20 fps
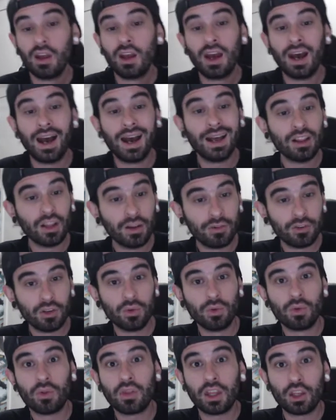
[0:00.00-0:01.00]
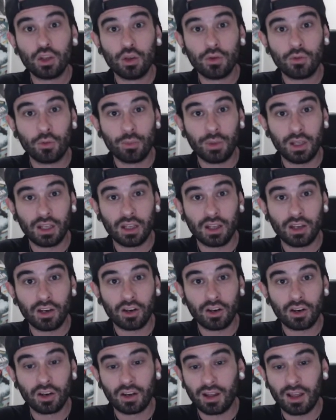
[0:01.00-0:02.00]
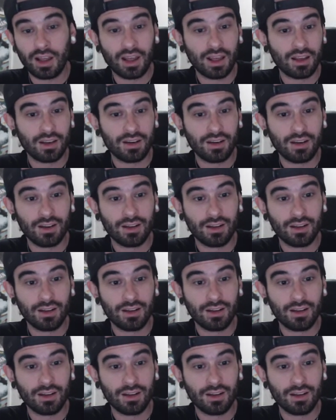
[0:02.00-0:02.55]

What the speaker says: I love you. Thank you for being here. And